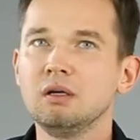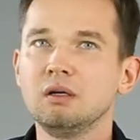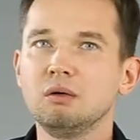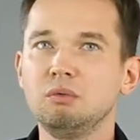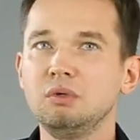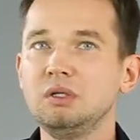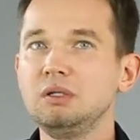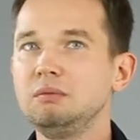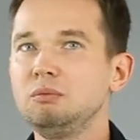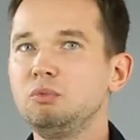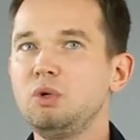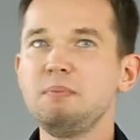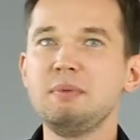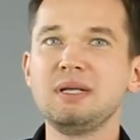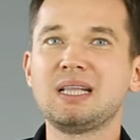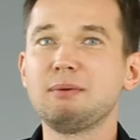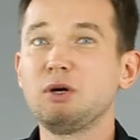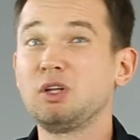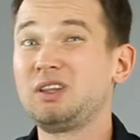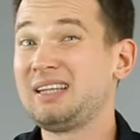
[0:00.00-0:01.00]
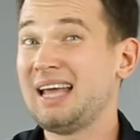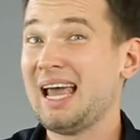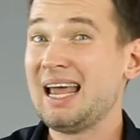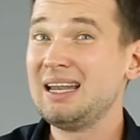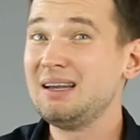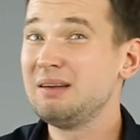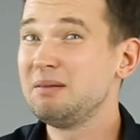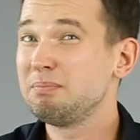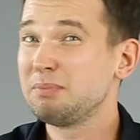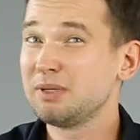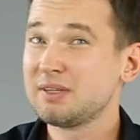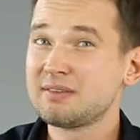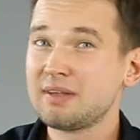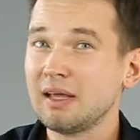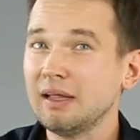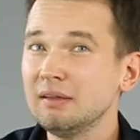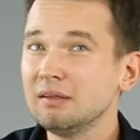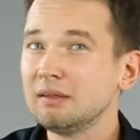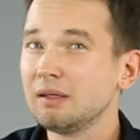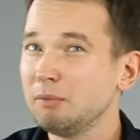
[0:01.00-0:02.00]
We meet about
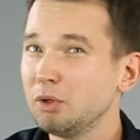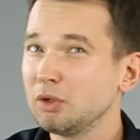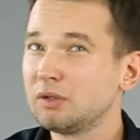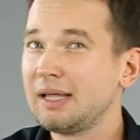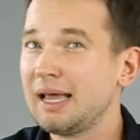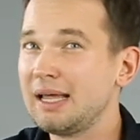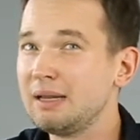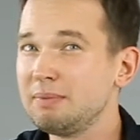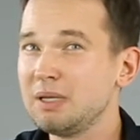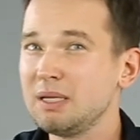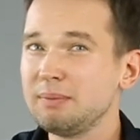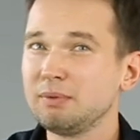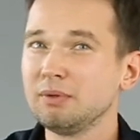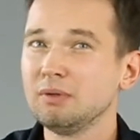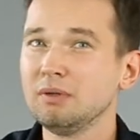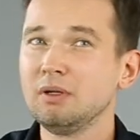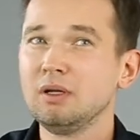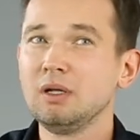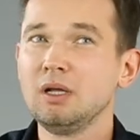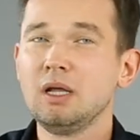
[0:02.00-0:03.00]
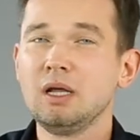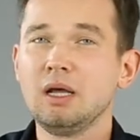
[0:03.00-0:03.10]
10%, about 10 people.